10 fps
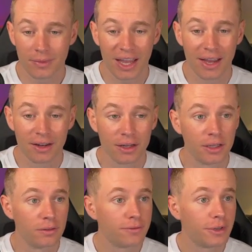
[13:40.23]
And
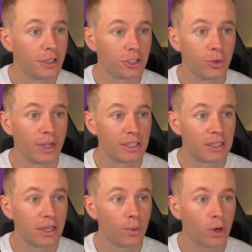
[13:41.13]
it finished doing its
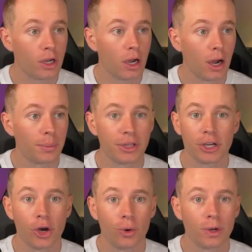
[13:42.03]
thing. We're gonna copy the
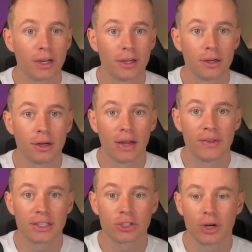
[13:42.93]
code right here, and
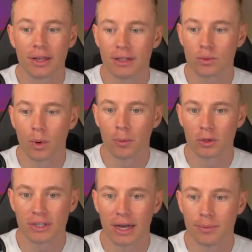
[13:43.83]
let's try this one more
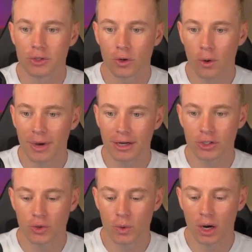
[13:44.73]
time. So go back
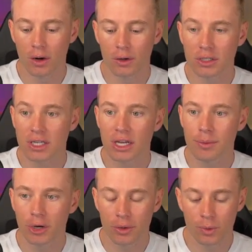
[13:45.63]
to our
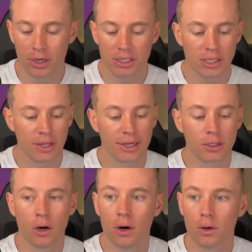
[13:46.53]
schema, we're gonna select
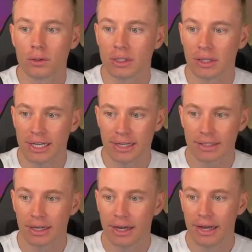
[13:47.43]
all, delete,
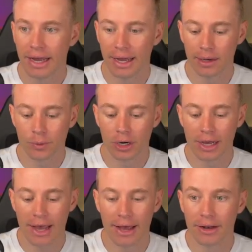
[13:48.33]
and we're gonna
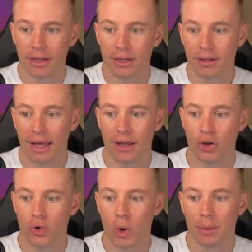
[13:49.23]
add in that
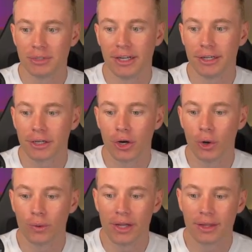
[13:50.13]
new updated
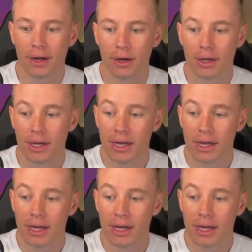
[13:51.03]
code right there.